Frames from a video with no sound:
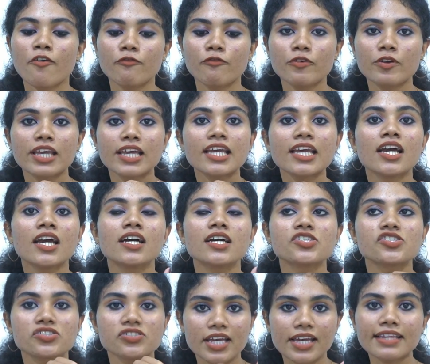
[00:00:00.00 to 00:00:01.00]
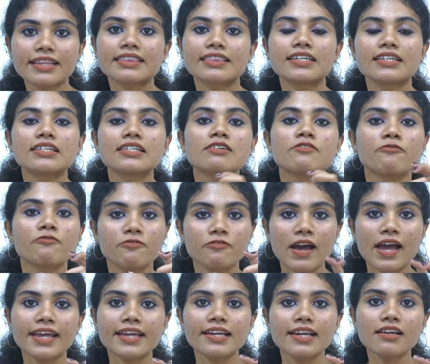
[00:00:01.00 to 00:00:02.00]
we check the
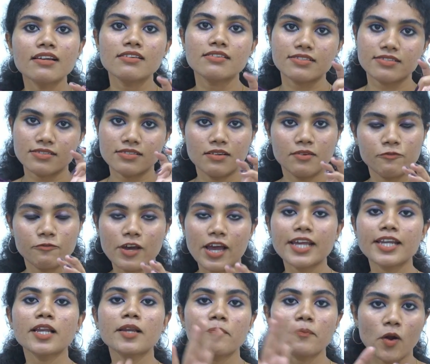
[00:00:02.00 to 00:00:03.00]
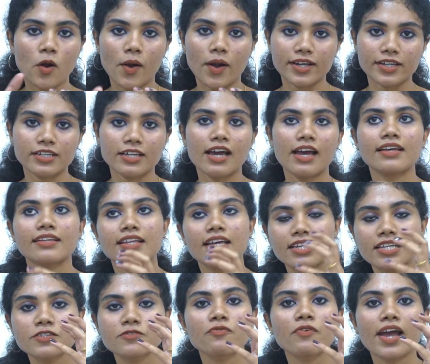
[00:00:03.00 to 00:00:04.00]
final product. That
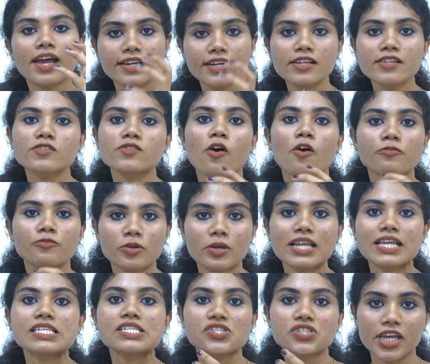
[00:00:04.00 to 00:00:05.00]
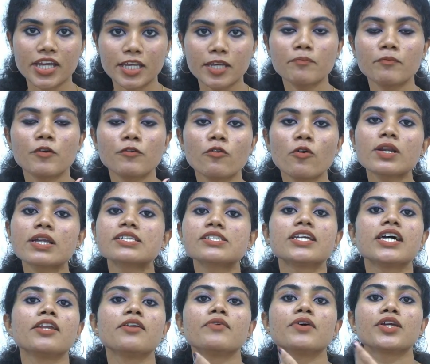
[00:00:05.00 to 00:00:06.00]
is, final software is checking before it
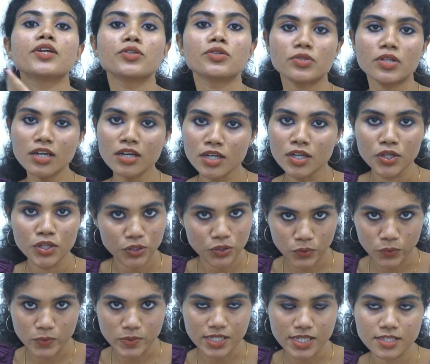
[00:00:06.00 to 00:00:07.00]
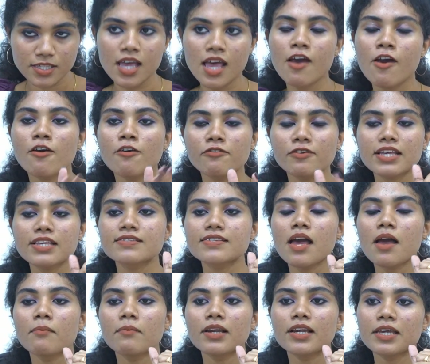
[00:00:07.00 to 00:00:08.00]
delivering to the users. For
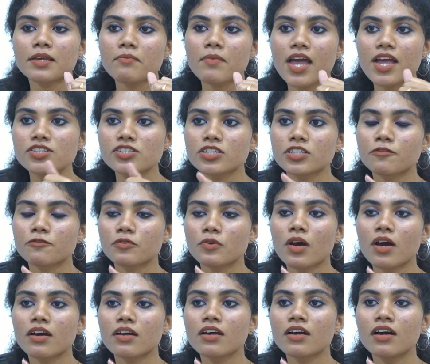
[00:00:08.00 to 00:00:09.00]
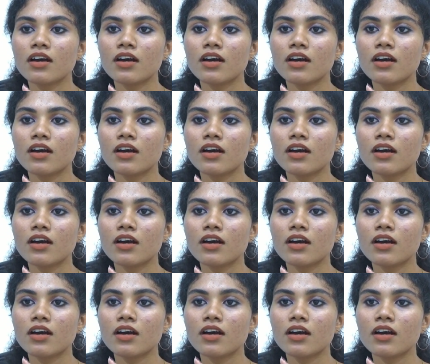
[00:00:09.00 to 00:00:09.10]
example, imagine if you are